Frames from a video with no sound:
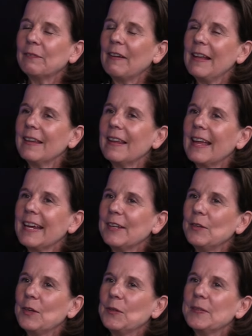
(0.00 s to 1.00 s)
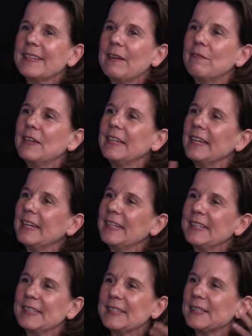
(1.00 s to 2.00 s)
felt like you know seven
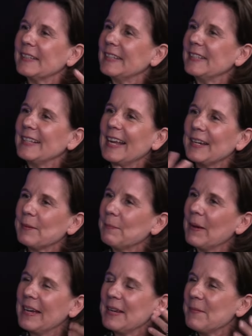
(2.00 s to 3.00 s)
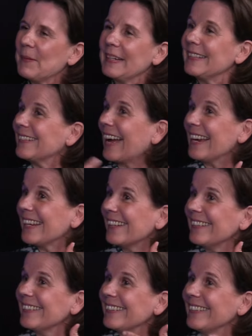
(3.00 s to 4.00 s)
years is like my my
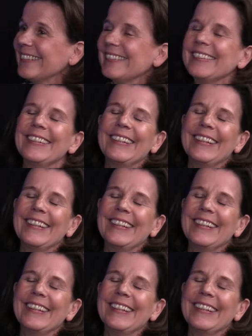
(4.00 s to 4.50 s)
cycle you mm. know